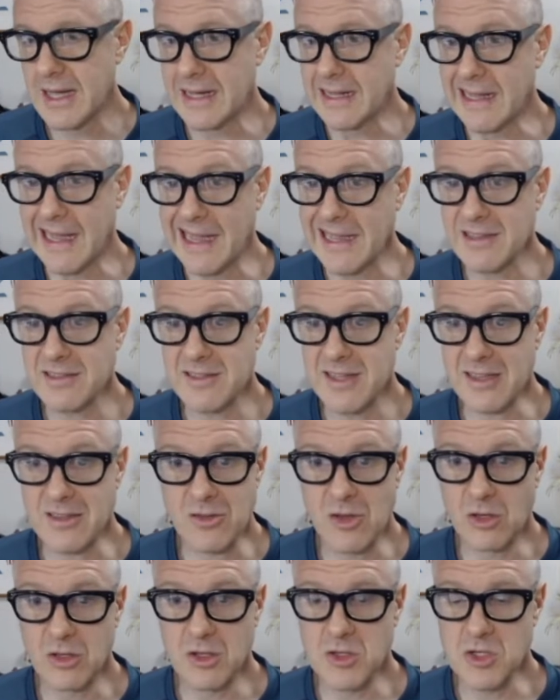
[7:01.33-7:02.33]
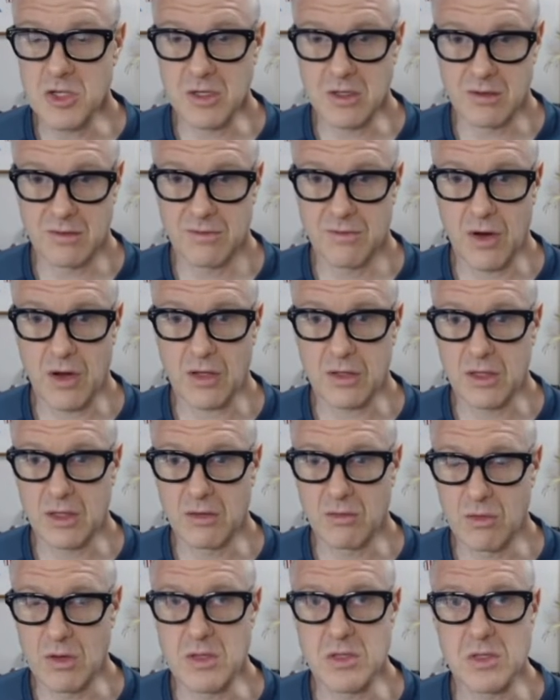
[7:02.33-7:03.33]
and technology,
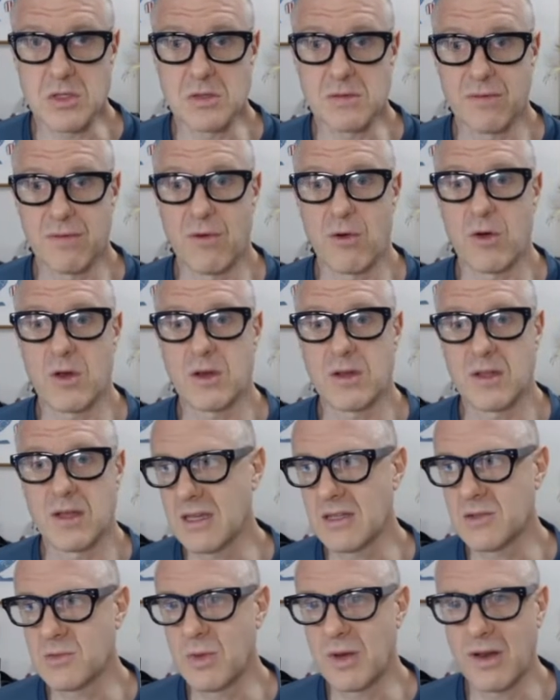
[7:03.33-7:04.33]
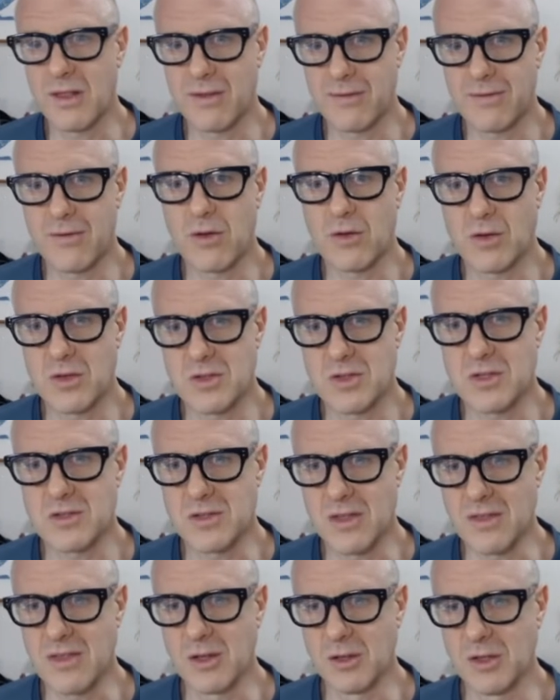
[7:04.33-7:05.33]
frankly, reasons for it. It's one of the focuses
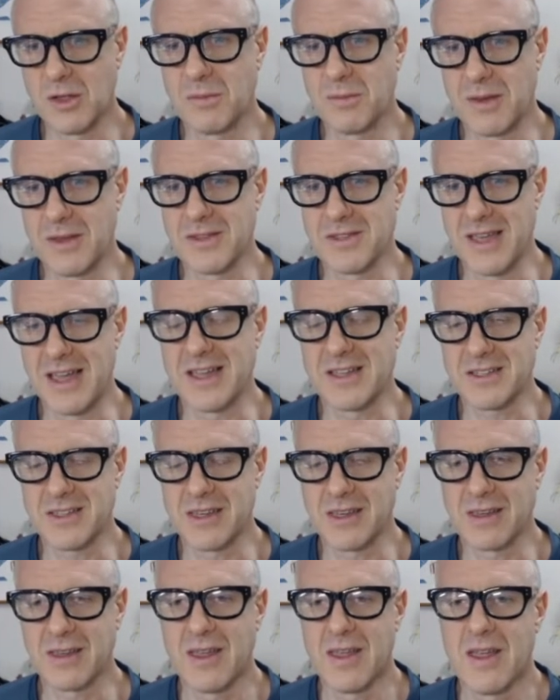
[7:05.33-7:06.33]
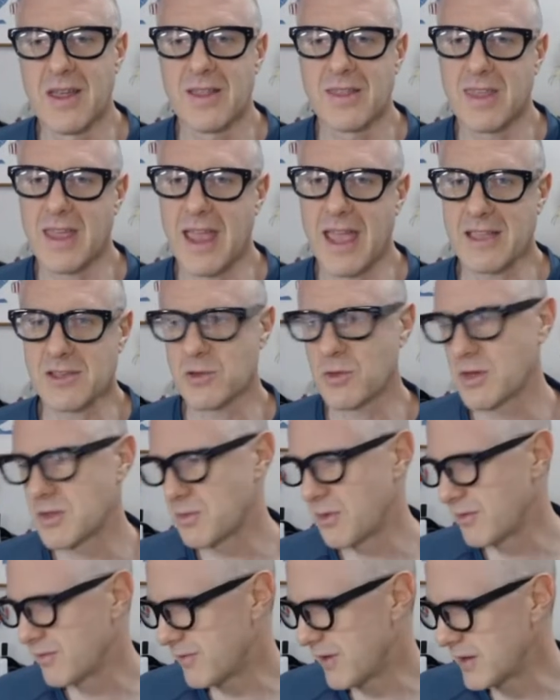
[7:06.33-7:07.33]
that the LDP is asking. There has always
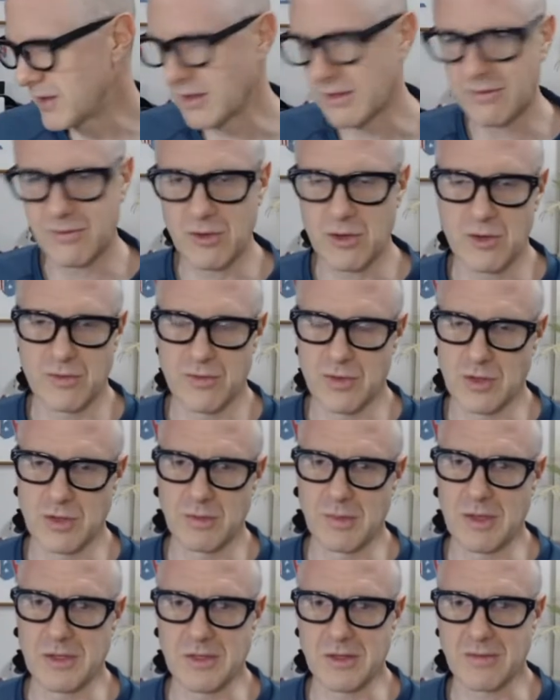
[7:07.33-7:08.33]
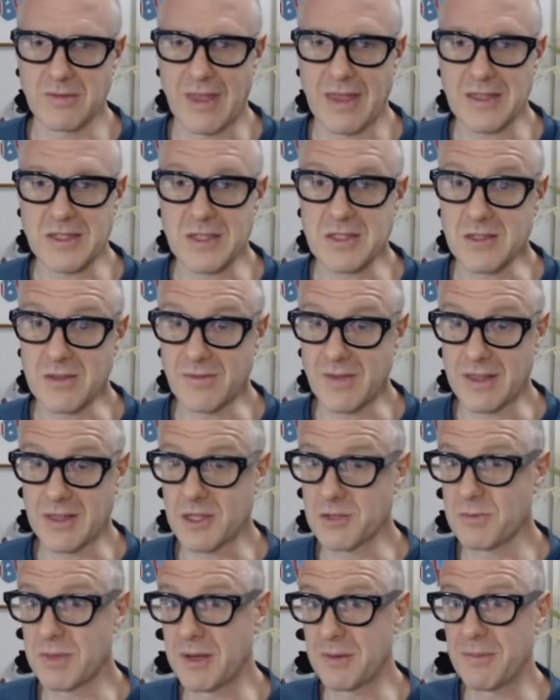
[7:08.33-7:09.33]
been funding for domestic vaccines. In fact,
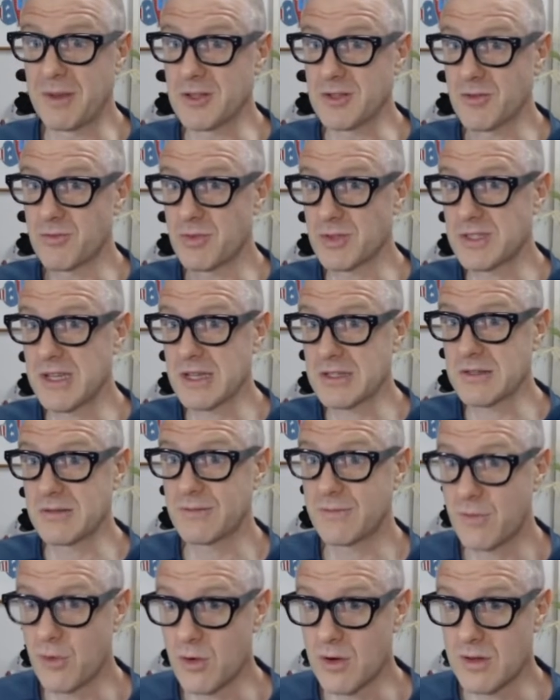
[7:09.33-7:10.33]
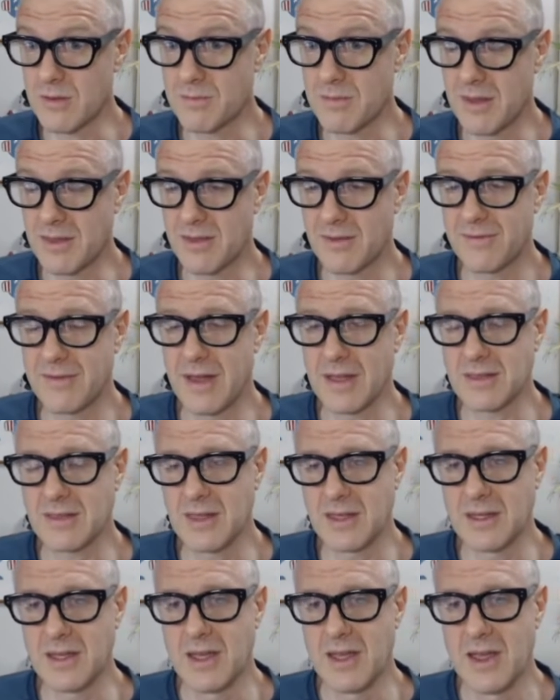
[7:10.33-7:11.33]
there's been a bunch of protection for it. But the fact
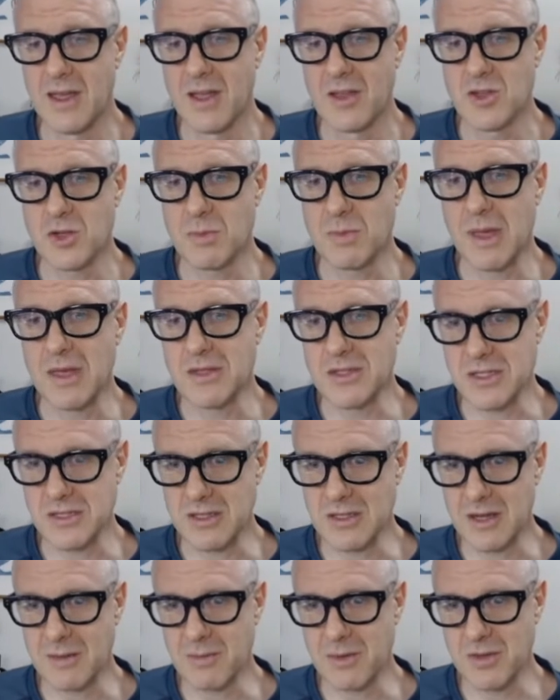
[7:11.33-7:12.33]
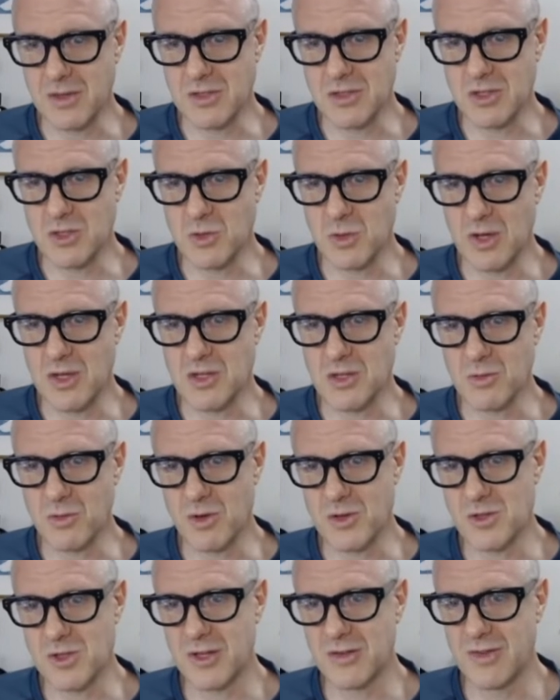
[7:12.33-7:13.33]
that Japan's ended up in the situation
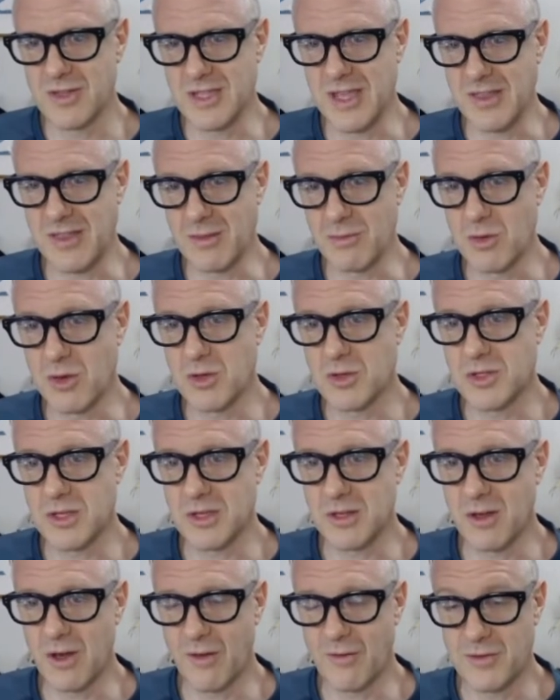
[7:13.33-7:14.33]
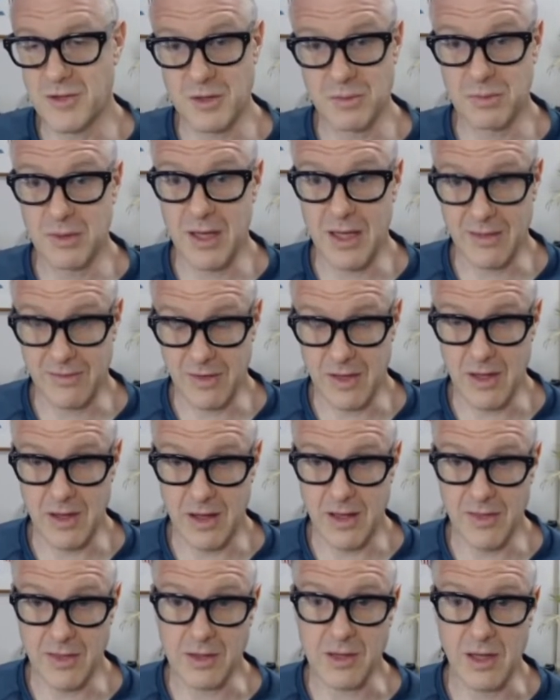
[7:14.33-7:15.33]
where it sort of is at the mercy of supply of
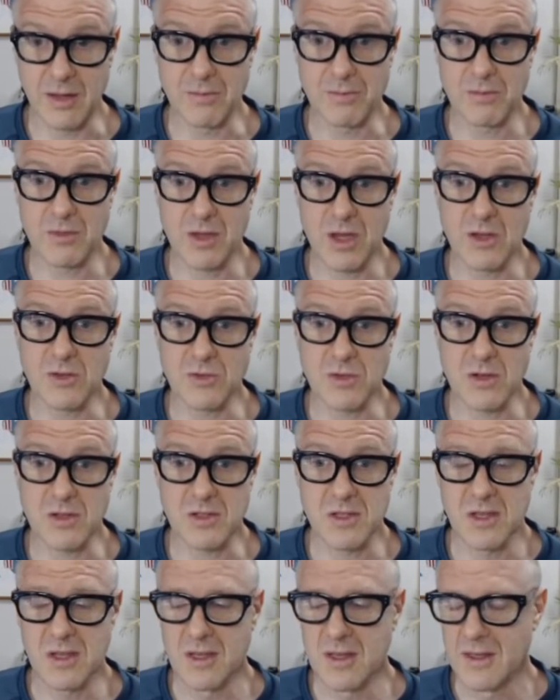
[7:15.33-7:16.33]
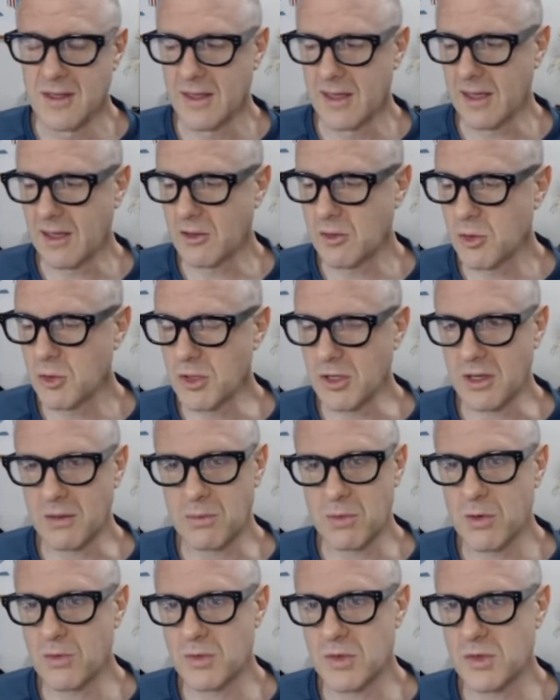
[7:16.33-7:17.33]
other countries, including
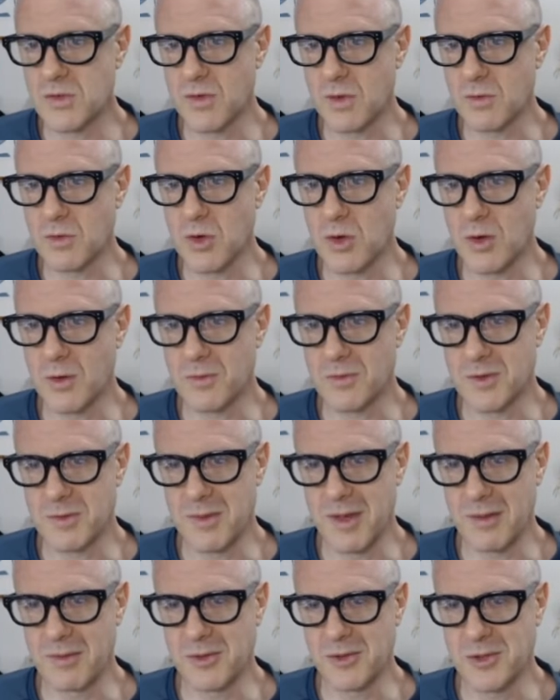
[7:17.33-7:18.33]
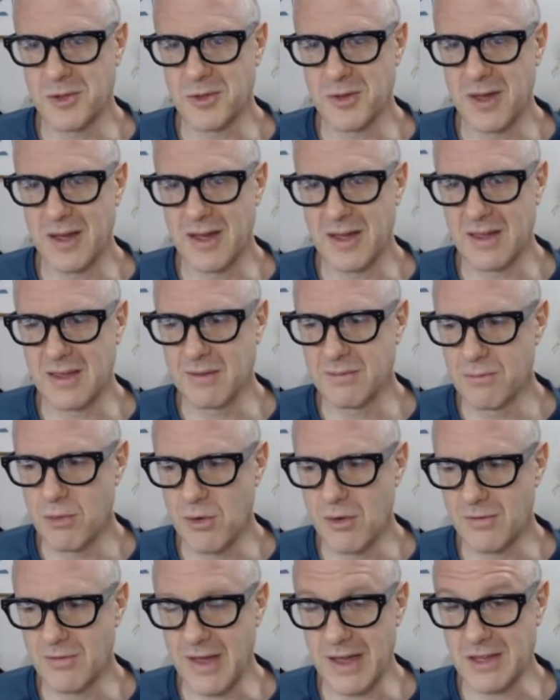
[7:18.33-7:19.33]
approvals from Europe, to be able to
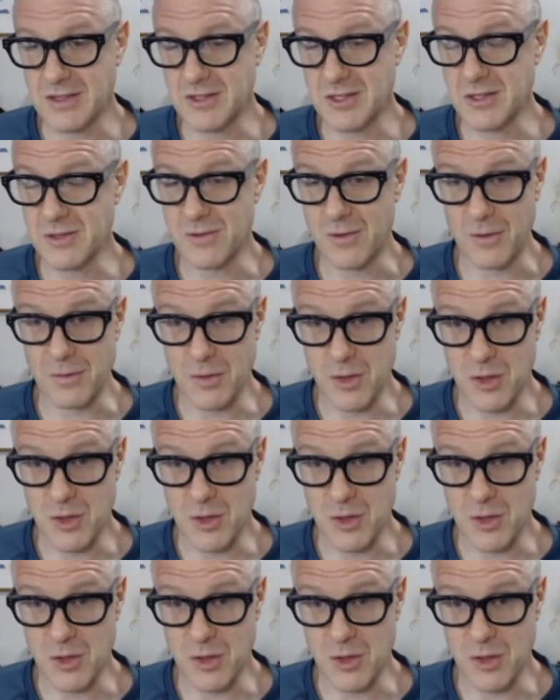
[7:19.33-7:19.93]
import vaccines from